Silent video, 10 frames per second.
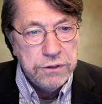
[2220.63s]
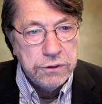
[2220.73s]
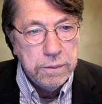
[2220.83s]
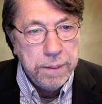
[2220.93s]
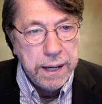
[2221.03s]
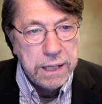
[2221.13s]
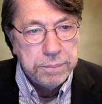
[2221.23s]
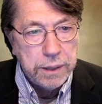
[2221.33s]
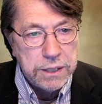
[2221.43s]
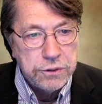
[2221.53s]
are the paid
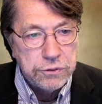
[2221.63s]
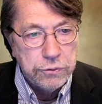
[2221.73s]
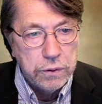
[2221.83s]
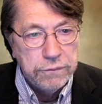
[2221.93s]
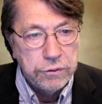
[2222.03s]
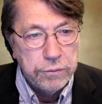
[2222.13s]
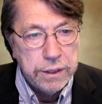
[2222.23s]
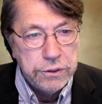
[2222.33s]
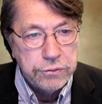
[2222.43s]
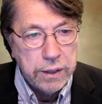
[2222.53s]
places: Groove
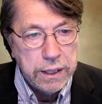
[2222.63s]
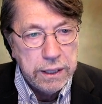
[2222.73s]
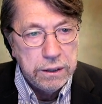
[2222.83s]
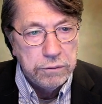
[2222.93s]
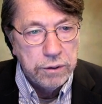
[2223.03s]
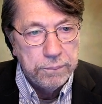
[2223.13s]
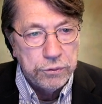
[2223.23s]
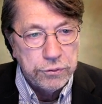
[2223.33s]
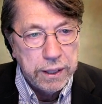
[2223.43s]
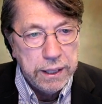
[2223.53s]
3 training, Ripple
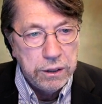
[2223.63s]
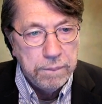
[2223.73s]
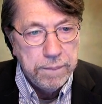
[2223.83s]
training,